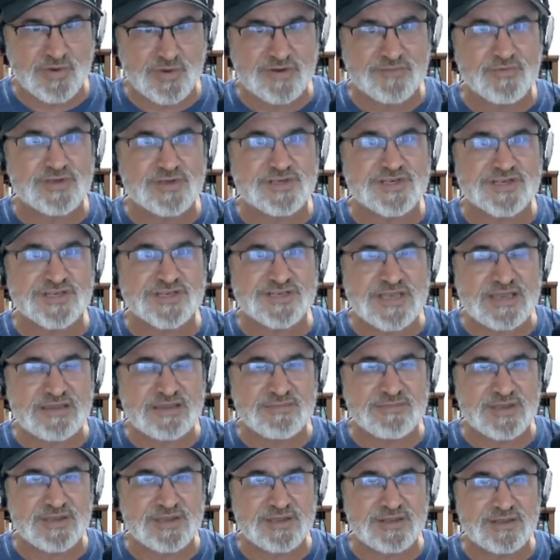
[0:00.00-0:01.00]
one of which is
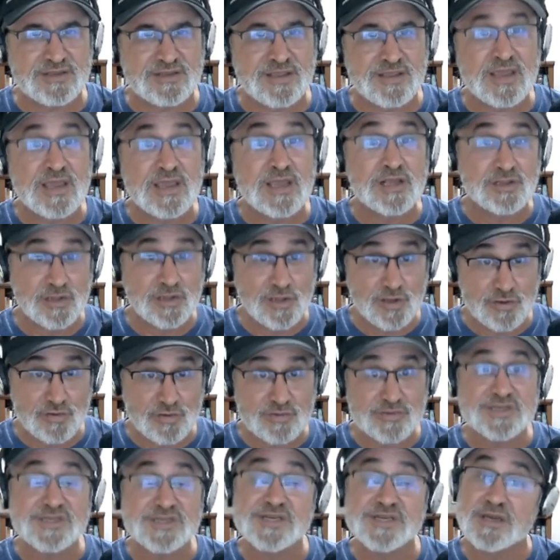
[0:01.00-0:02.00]
Damian
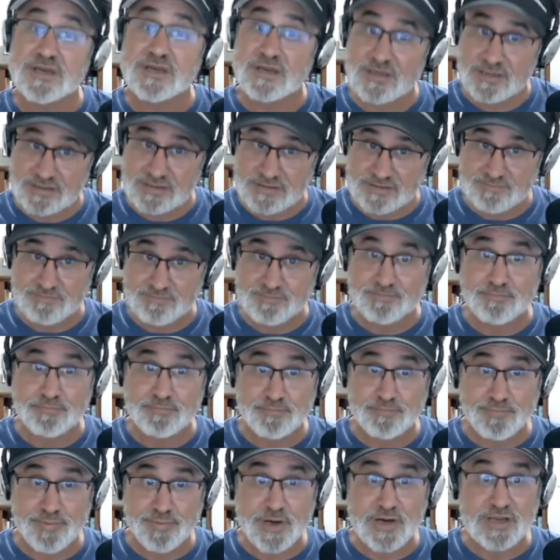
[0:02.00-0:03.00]
Lewis,
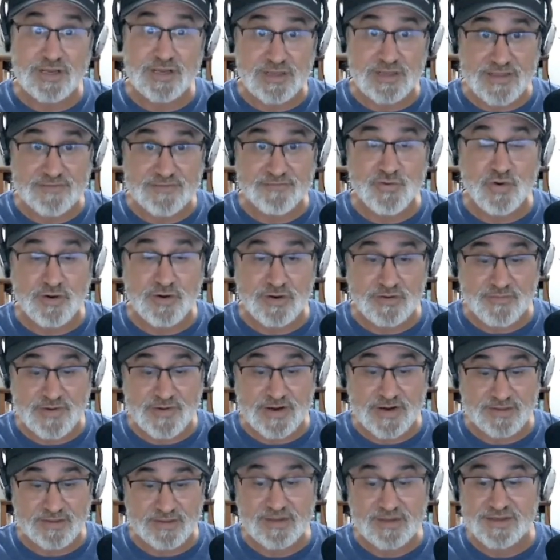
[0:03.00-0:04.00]
pretty good left guard
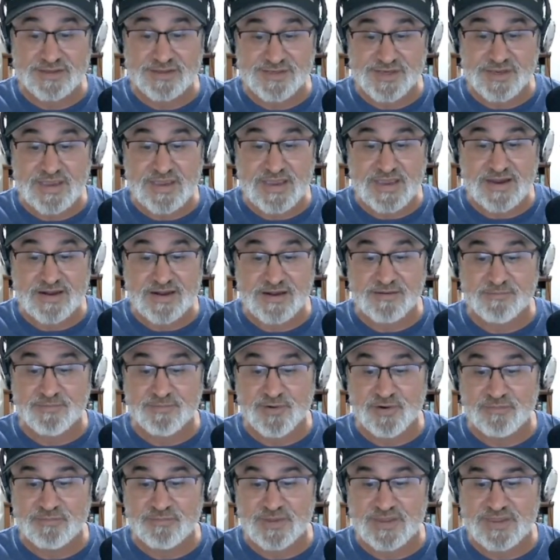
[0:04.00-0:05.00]
around the league. So you had an
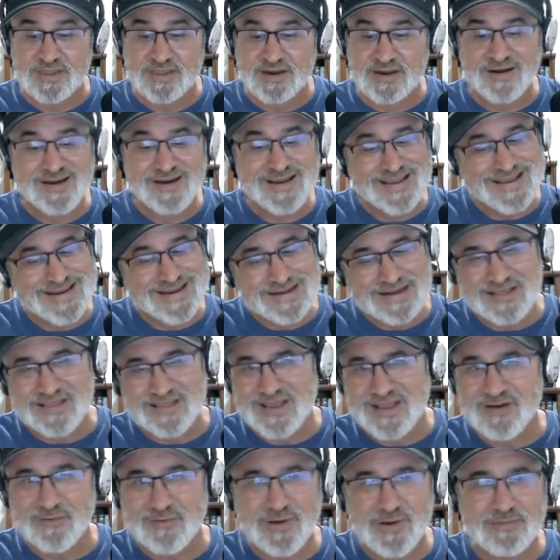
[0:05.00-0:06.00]
improvement there.
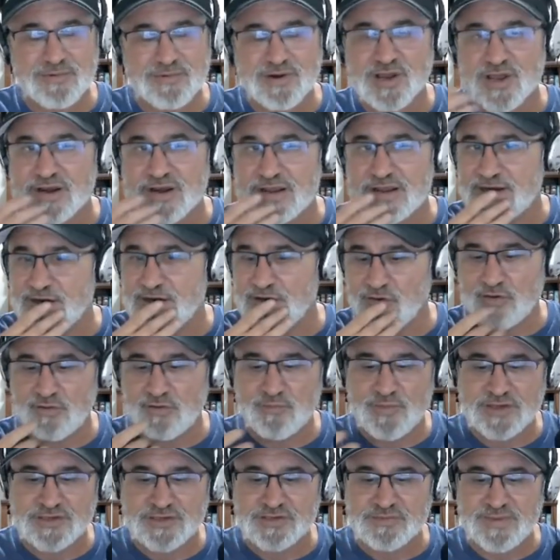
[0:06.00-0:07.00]
Another guy, Robert Hunt, I don't
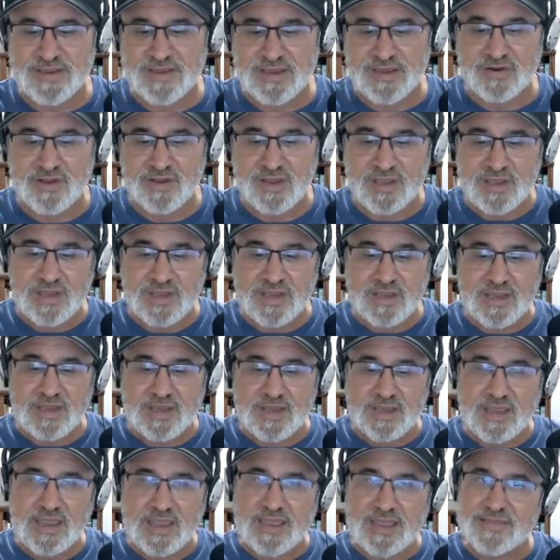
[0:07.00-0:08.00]
know much about.
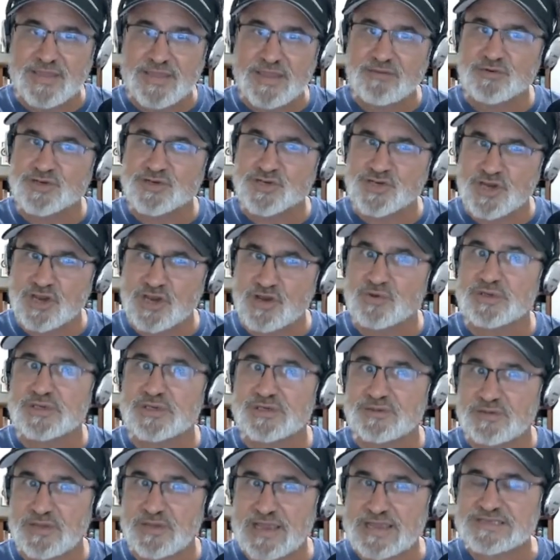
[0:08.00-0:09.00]
And they were
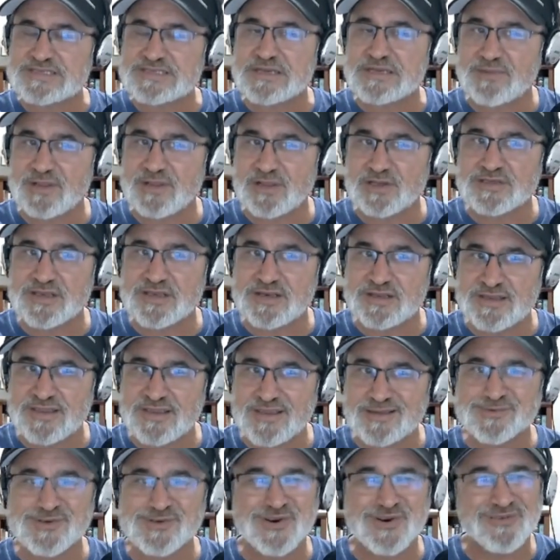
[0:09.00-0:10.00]
showing last time I looked at a
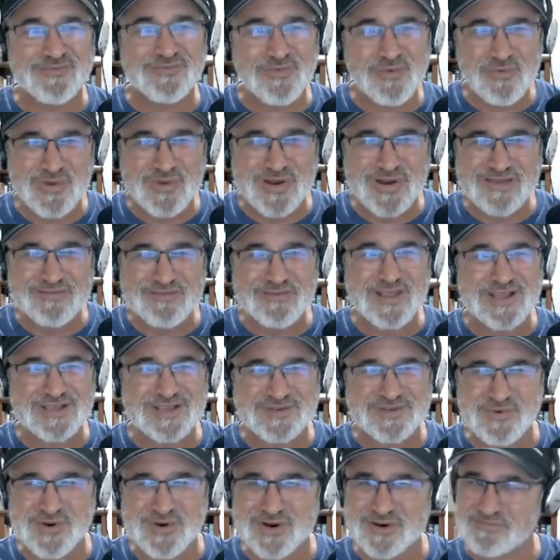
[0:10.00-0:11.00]
depth chart for whatever
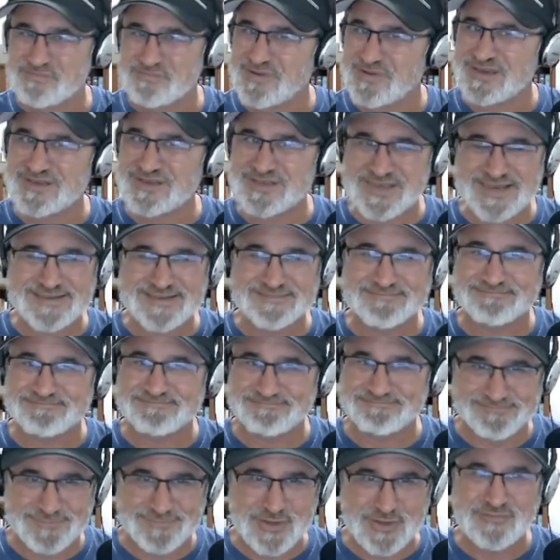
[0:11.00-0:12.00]
that's worth, because that
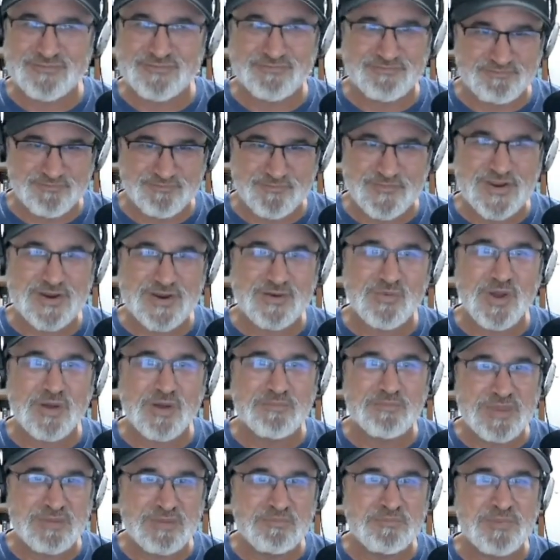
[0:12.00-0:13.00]
could very
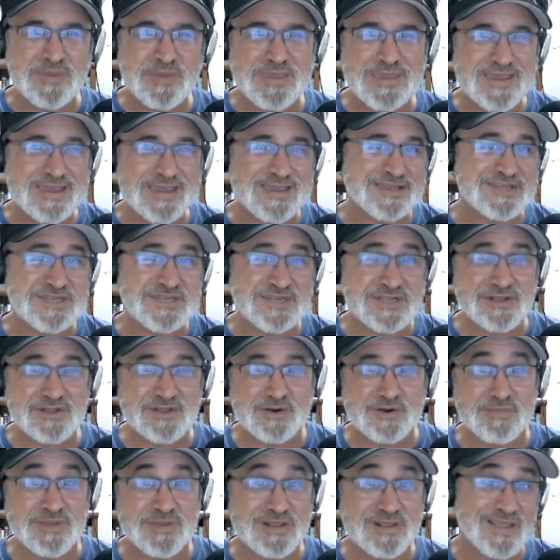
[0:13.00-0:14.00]
well be BS, a
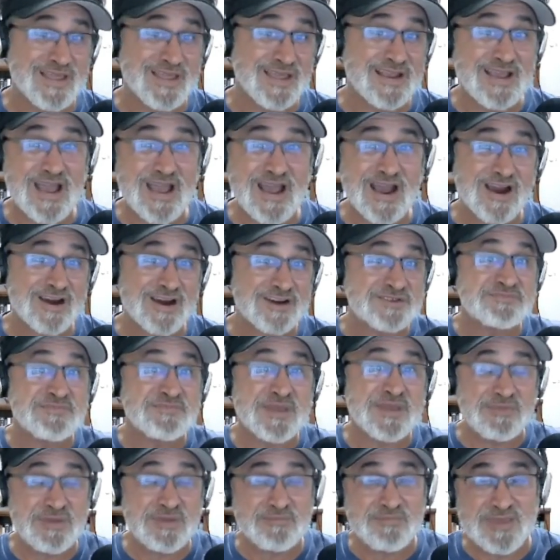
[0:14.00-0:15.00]
little bit like ours
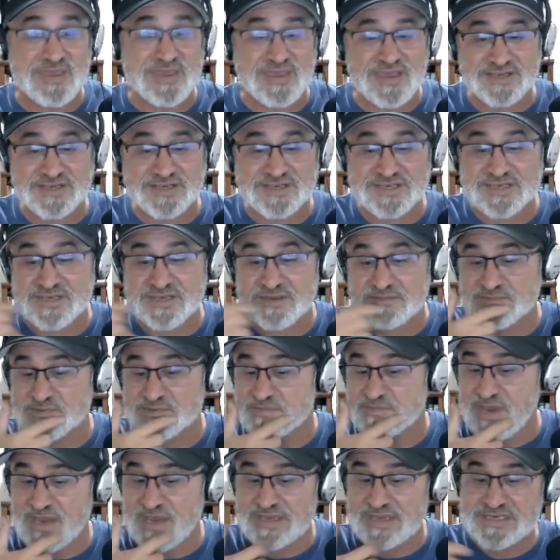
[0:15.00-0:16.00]
may be BS in some
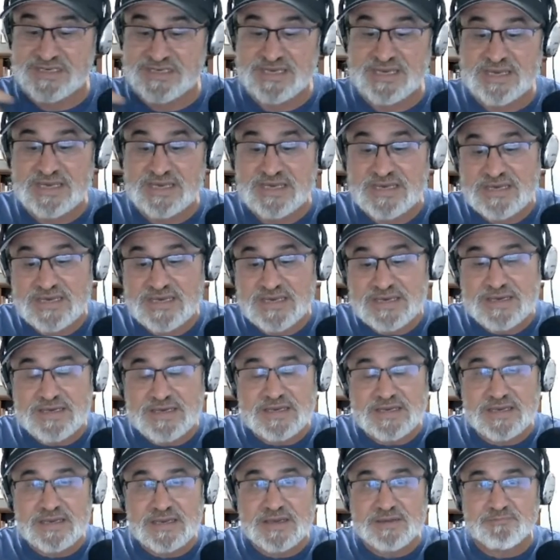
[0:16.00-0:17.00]
spots.
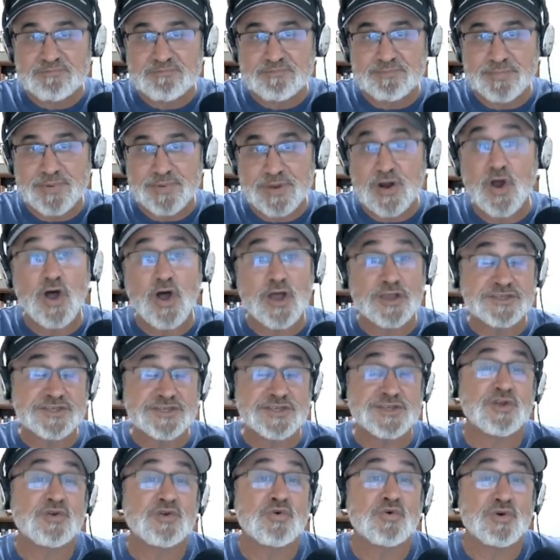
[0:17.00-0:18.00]
But
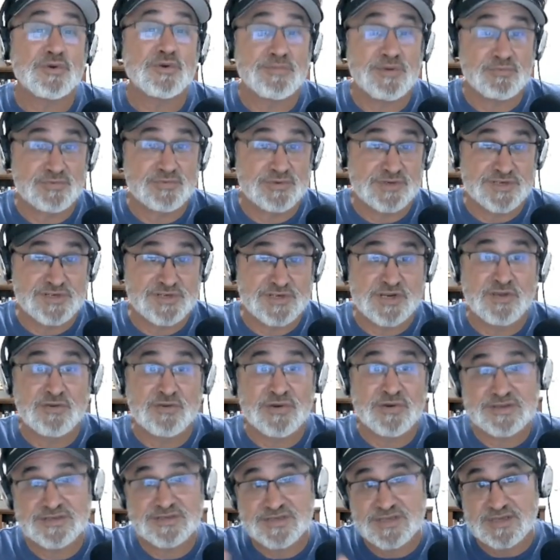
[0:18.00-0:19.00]
Austin Corbett was
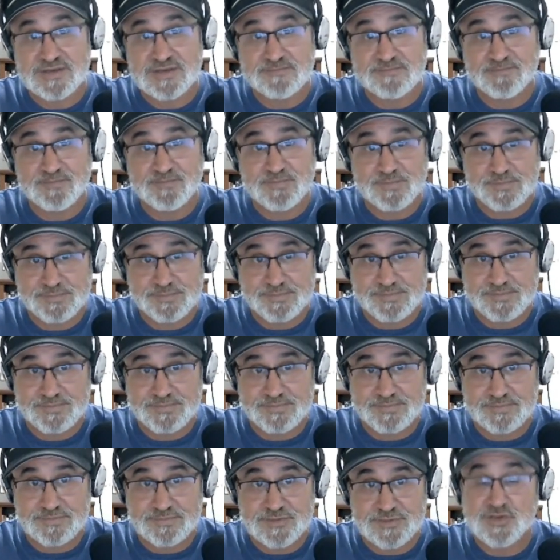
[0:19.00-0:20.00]
shown as the
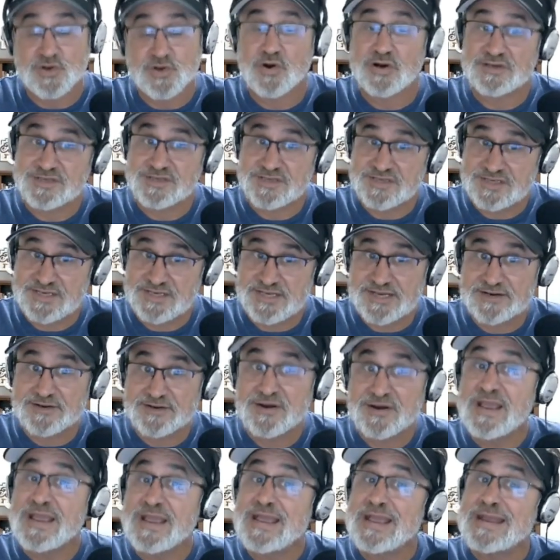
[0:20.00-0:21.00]
starting
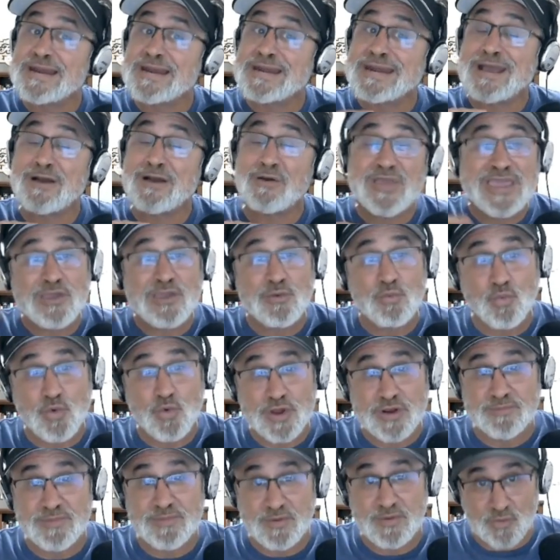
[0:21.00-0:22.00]
center. Now, he
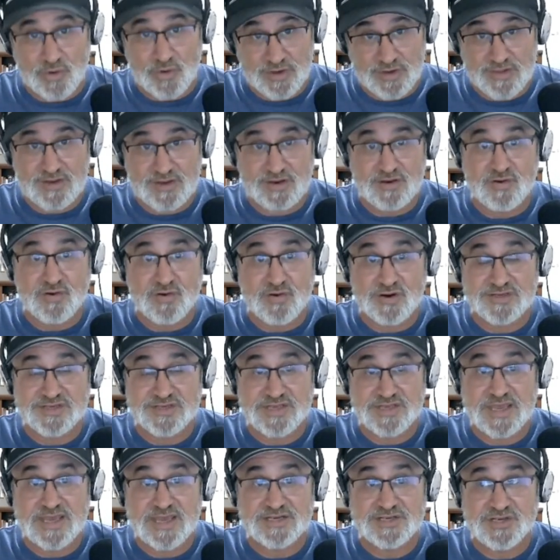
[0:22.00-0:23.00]
would have been one of their
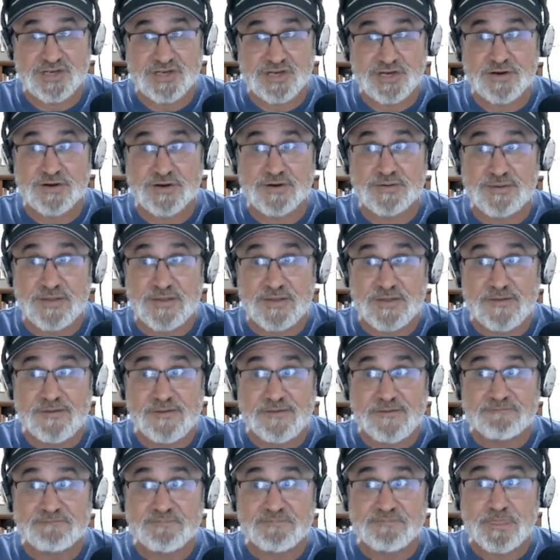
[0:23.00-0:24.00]
guards last year,
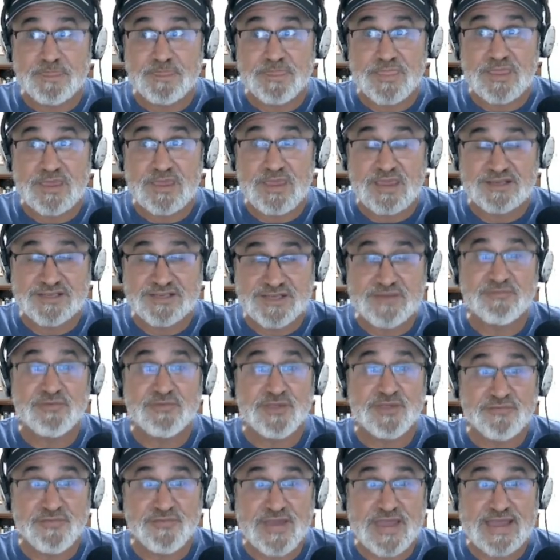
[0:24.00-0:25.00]
except
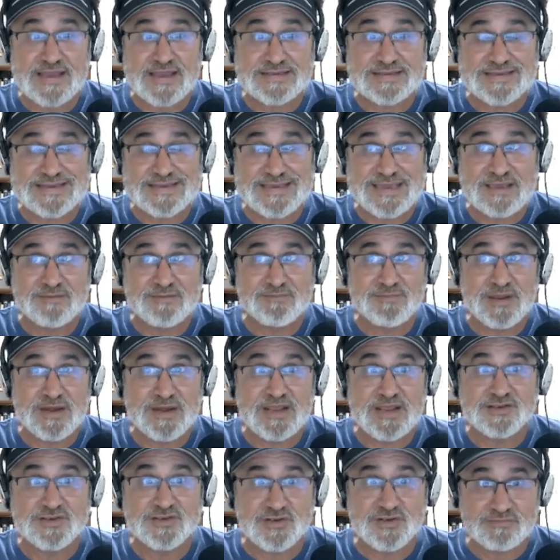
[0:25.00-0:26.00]
for the fact he had
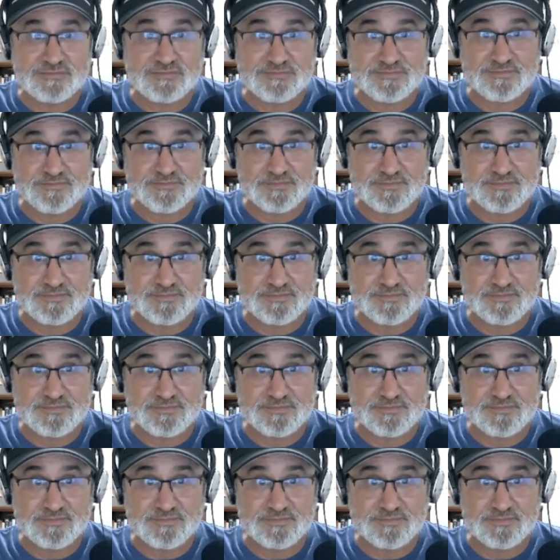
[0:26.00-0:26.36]
been injured